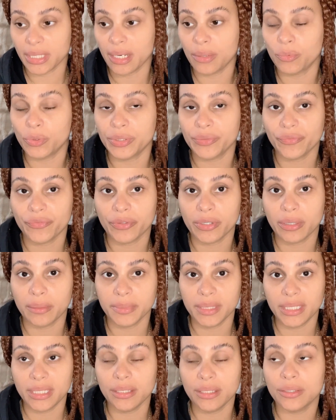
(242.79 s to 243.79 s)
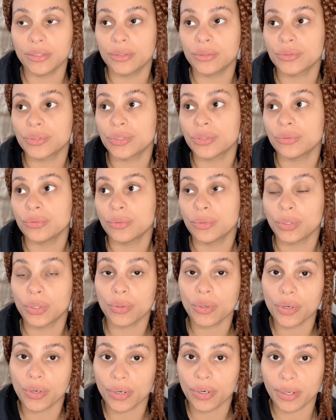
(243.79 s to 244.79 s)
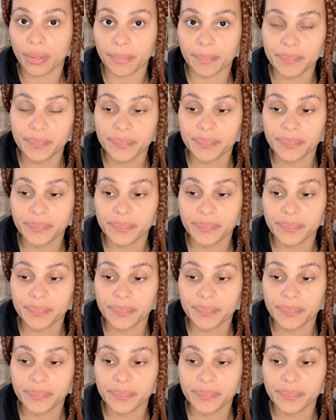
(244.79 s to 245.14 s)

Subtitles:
I went from keto to low carb,